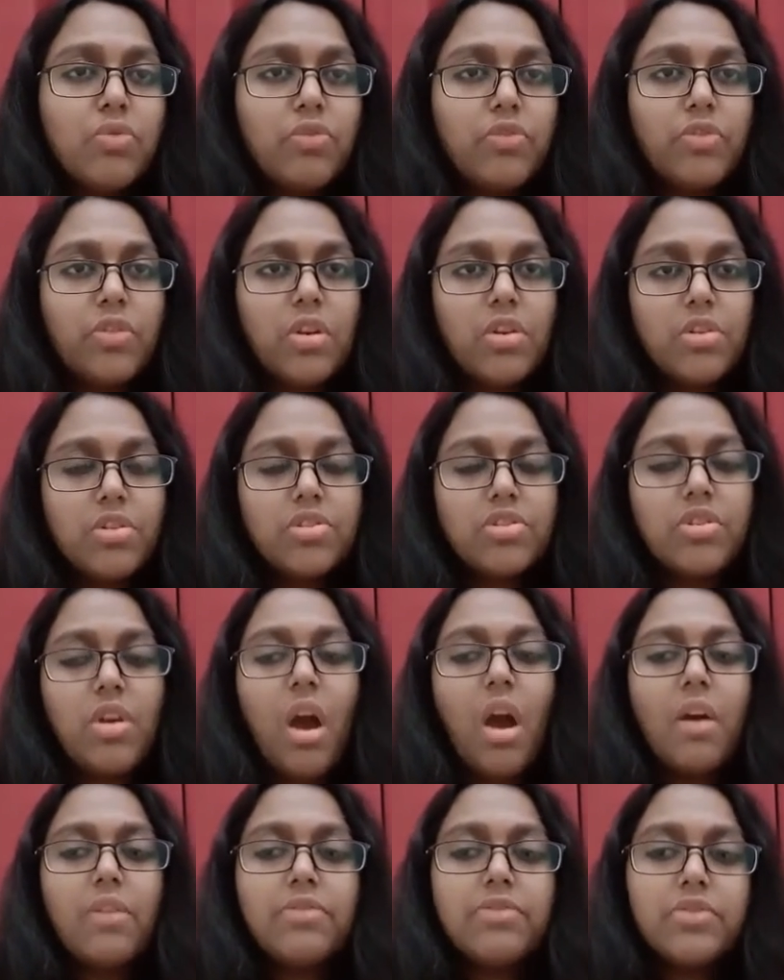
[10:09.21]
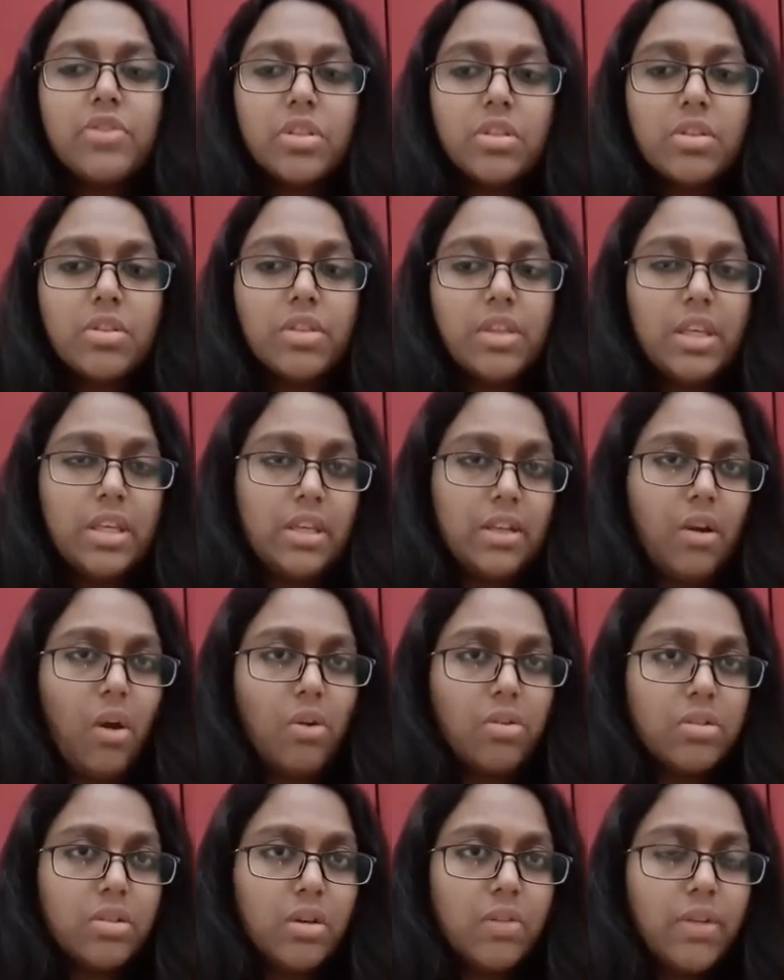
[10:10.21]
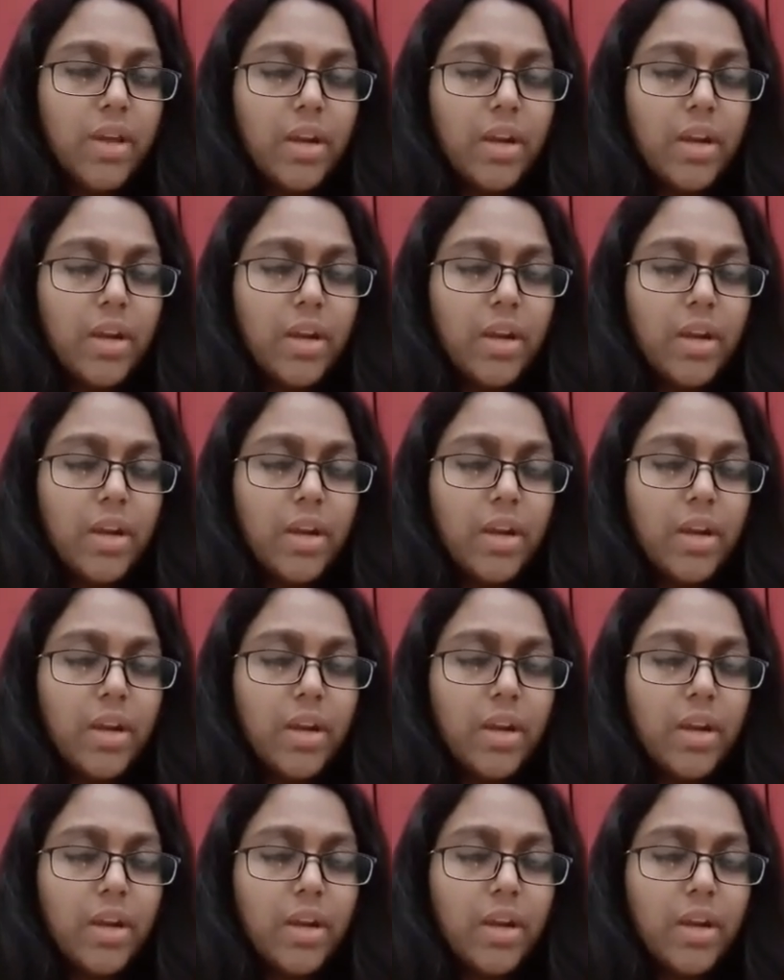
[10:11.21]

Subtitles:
flourish after the lockdown,